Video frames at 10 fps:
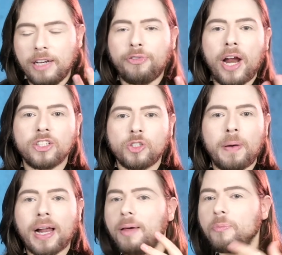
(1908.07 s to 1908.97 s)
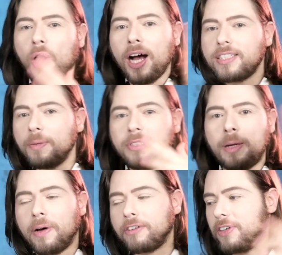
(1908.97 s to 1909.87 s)
In French, parle-moi de
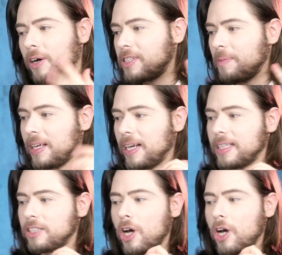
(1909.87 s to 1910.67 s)
parfum, something like that.